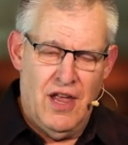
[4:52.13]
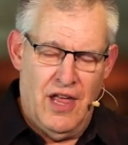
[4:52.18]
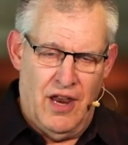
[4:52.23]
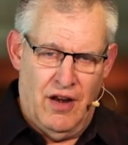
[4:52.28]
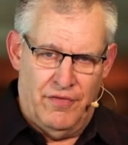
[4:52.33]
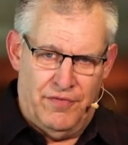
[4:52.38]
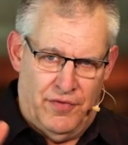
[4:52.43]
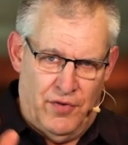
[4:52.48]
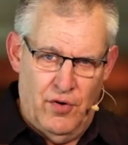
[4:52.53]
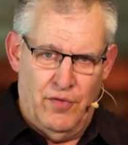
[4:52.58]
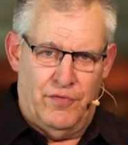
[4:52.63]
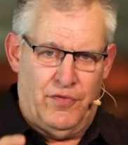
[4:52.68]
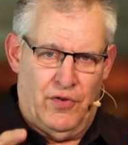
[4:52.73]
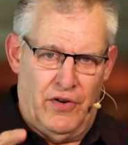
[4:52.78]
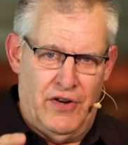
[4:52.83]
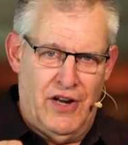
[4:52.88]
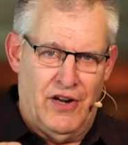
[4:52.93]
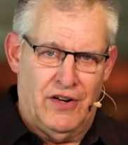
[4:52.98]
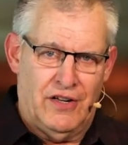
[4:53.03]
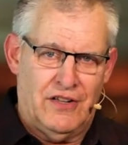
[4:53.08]
and a fruitful
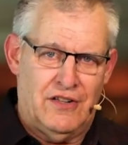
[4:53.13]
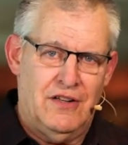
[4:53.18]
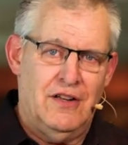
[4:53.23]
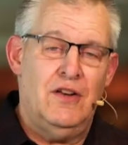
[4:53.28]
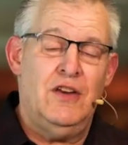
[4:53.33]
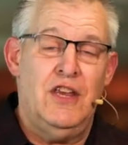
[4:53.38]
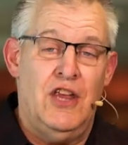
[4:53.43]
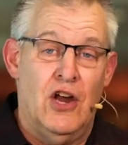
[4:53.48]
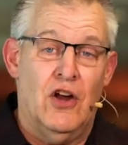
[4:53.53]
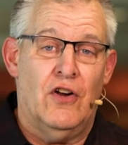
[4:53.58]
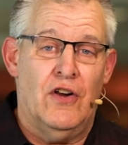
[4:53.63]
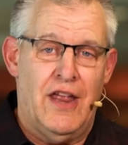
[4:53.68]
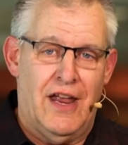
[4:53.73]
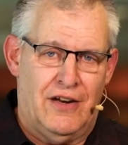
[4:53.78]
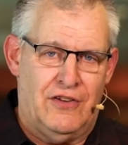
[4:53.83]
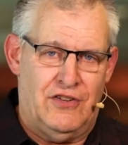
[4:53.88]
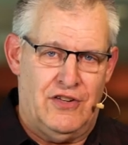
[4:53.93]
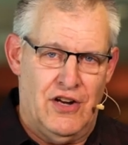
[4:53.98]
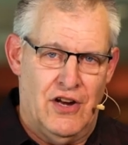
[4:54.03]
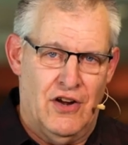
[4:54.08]
year
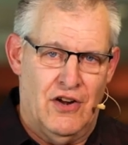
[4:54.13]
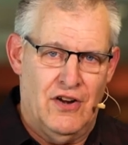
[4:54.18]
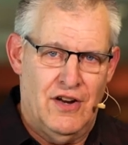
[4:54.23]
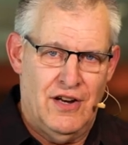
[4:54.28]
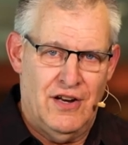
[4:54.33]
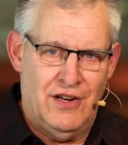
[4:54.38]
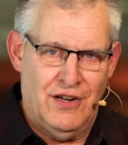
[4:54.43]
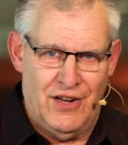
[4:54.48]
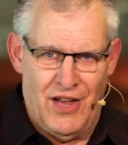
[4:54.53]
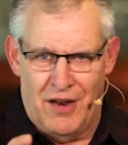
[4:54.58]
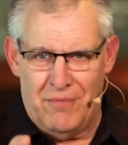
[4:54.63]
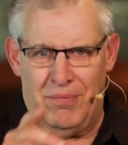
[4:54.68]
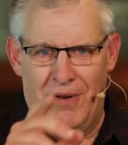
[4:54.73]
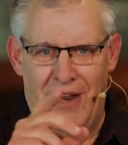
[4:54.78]
next year. God